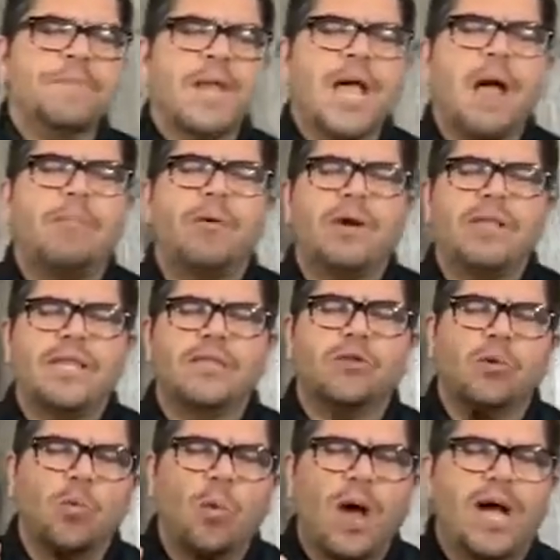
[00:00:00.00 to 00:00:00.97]
I pray that
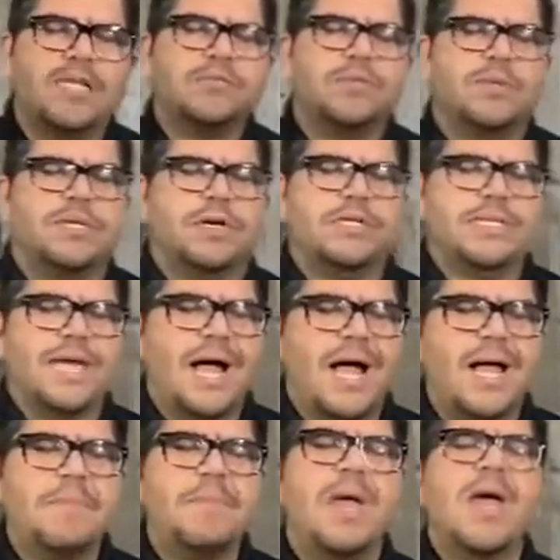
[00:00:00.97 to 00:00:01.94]
they're wise with their
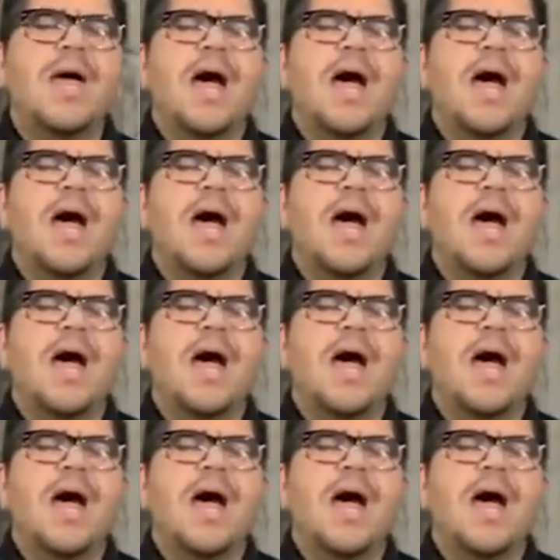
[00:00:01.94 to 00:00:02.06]
time.